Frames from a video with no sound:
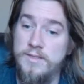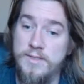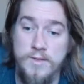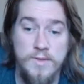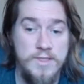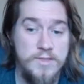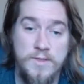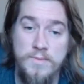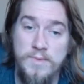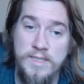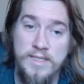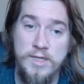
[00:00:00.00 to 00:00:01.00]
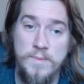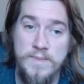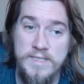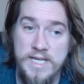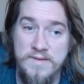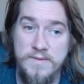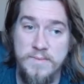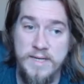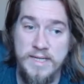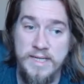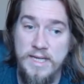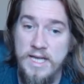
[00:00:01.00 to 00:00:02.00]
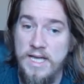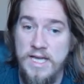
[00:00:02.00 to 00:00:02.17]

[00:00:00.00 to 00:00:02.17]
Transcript: So it's completely open to everybody.